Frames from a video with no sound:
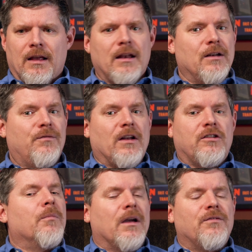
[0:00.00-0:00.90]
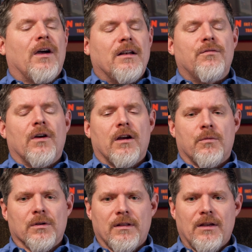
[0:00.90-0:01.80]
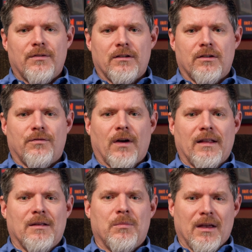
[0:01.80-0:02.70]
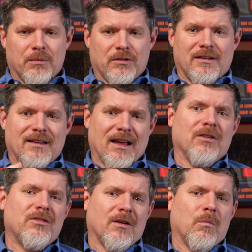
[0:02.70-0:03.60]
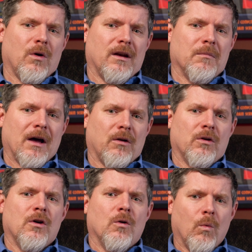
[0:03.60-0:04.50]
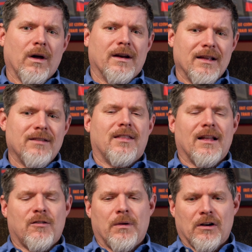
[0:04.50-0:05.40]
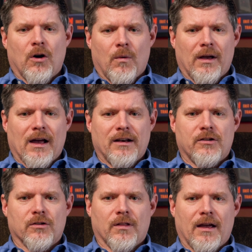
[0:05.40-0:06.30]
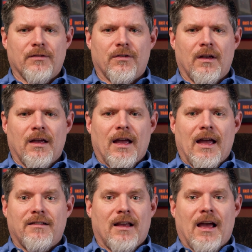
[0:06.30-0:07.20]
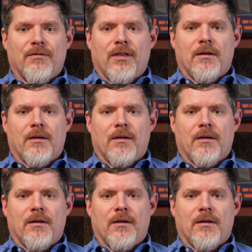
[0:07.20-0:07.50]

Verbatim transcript: And in fact, you might find it very relieving to finally be able to tell someone about what it is that's been going on in your life and to have